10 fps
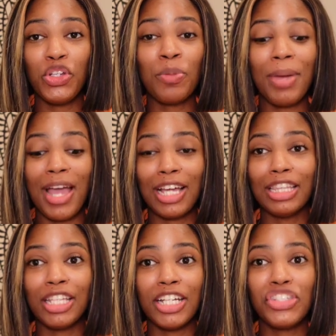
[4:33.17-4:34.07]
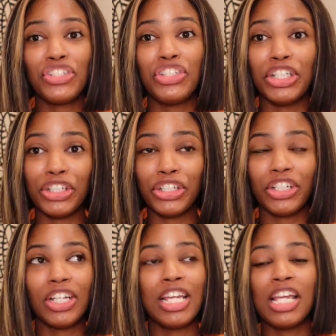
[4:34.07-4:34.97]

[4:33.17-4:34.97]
You can pack lunch, dinner,